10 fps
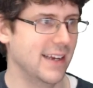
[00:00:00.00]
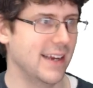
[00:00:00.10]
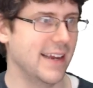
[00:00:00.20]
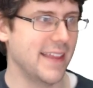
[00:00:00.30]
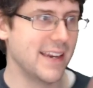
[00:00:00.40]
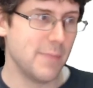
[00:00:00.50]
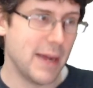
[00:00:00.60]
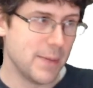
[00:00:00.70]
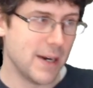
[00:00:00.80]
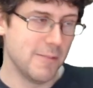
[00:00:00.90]
And then in
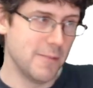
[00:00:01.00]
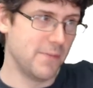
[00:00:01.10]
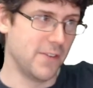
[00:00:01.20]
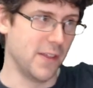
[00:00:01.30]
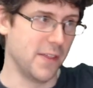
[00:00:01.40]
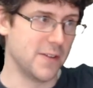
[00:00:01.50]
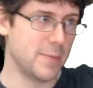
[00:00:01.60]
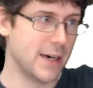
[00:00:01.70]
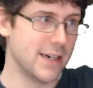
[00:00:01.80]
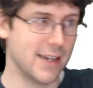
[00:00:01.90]
my problem for the third
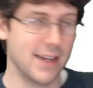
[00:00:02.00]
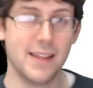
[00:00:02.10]
part,